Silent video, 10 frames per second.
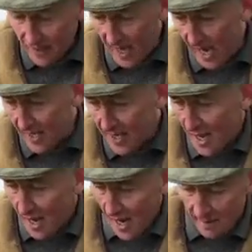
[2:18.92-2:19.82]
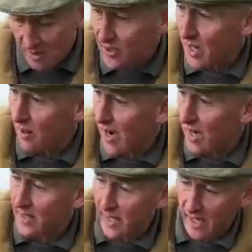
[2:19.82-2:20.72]
And I'm just
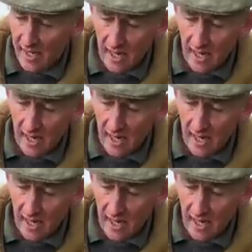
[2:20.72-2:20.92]
around here,